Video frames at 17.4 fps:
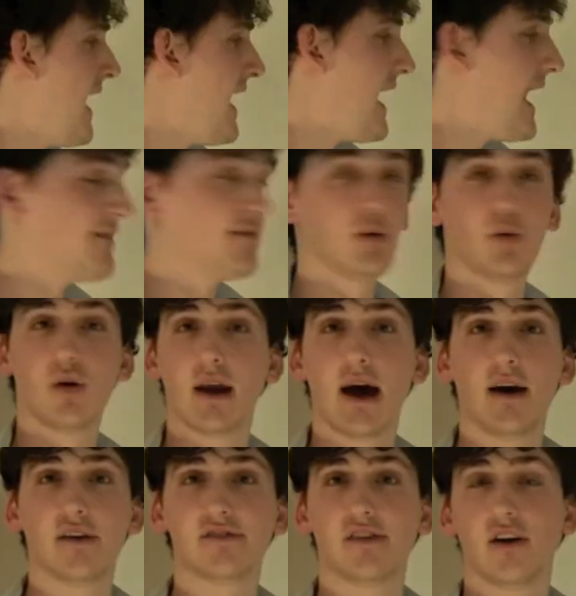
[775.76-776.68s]
Everyone
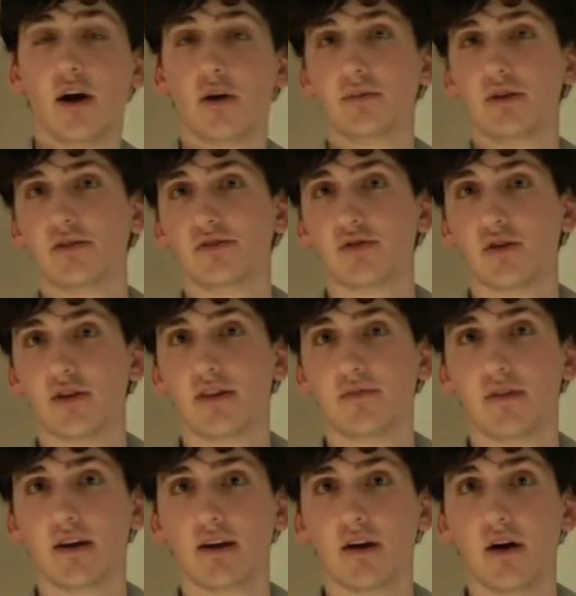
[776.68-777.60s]
else, I hope you enjoyed the
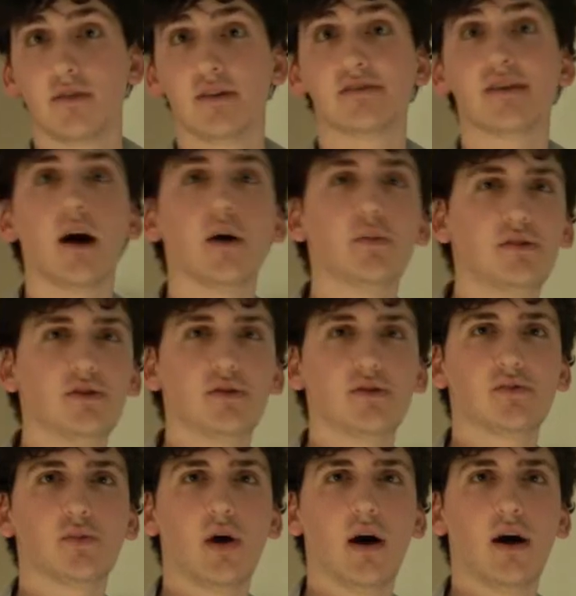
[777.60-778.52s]
video and this helped you
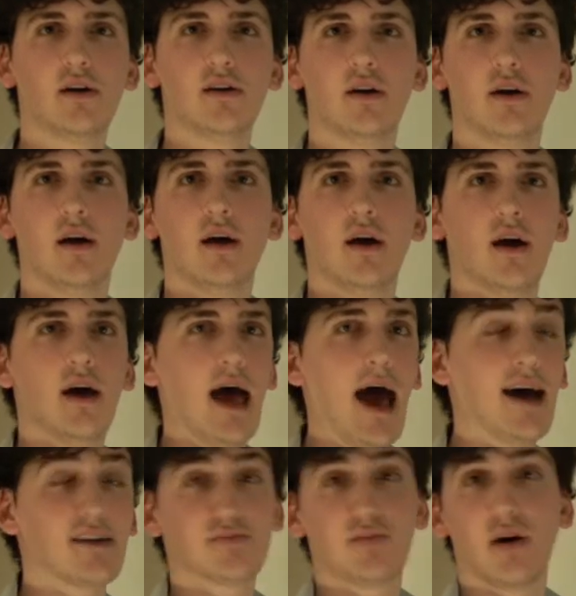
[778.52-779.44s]
as well.
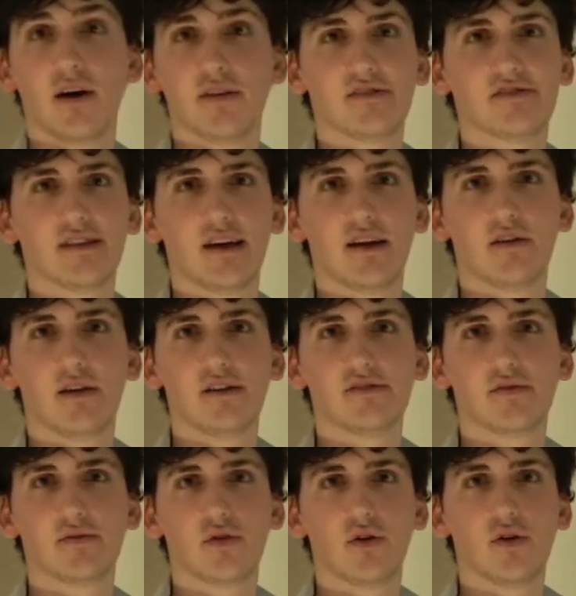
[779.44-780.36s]
As part of the series,
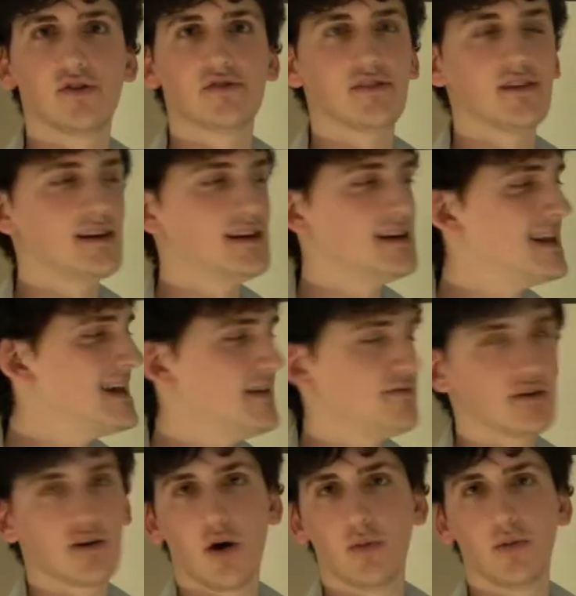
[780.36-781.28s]
of course, leave
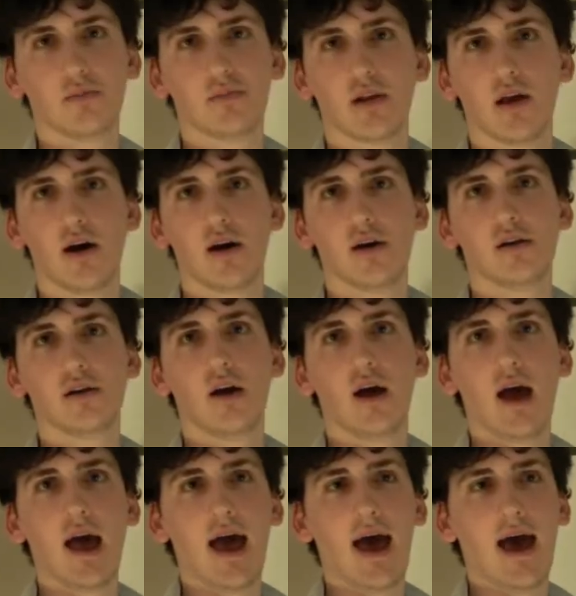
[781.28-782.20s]
a comment below
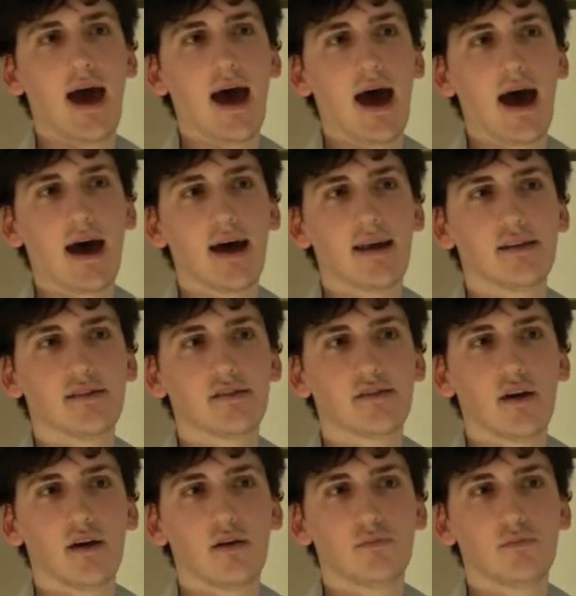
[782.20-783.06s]
and